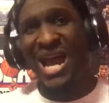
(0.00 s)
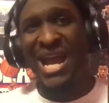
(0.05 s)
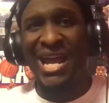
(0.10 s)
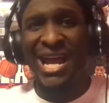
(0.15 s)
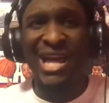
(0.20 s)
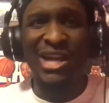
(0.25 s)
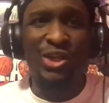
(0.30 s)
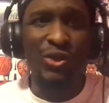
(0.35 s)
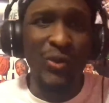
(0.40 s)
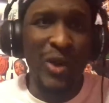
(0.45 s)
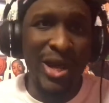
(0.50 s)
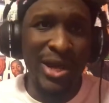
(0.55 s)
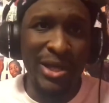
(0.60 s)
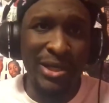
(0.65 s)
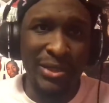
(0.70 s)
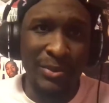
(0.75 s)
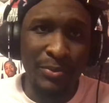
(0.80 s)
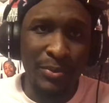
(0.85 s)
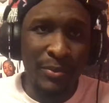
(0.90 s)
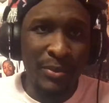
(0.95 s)
I got traded
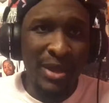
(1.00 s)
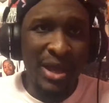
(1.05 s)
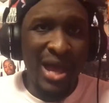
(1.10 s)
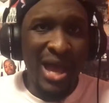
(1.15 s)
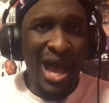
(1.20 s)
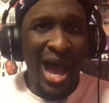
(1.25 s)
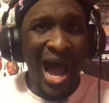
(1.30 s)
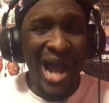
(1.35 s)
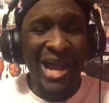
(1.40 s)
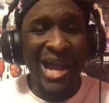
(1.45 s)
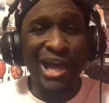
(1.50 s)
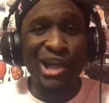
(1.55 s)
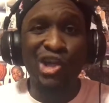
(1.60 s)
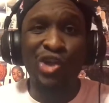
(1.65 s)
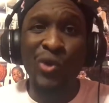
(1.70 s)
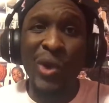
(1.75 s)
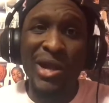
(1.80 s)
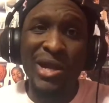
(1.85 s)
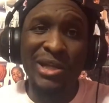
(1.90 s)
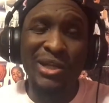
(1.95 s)

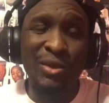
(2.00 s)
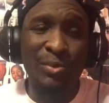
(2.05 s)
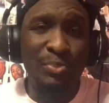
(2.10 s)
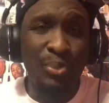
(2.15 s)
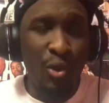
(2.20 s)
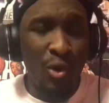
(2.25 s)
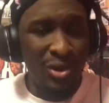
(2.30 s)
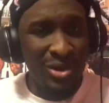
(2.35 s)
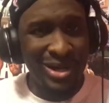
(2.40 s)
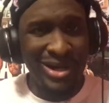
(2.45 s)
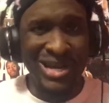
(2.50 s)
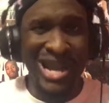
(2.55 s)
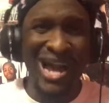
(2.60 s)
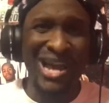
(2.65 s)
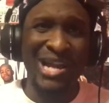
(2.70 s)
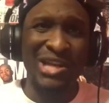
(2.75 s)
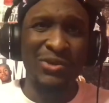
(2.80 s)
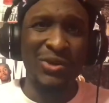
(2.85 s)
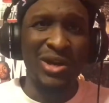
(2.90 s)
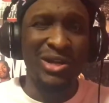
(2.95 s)
to Portland. Now
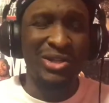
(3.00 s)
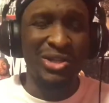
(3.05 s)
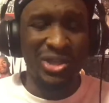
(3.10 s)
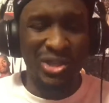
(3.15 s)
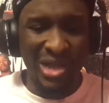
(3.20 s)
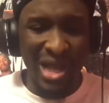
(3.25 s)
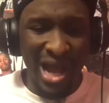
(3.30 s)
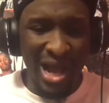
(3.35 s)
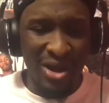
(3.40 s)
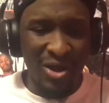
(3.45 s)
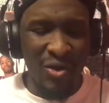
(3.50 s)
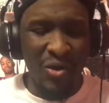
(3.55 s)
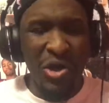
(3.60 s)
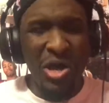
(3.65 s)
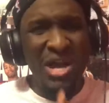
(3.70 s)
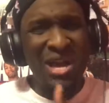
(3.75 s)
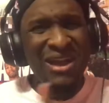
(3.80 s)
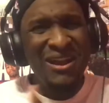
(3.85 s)
I get traded to Chicago.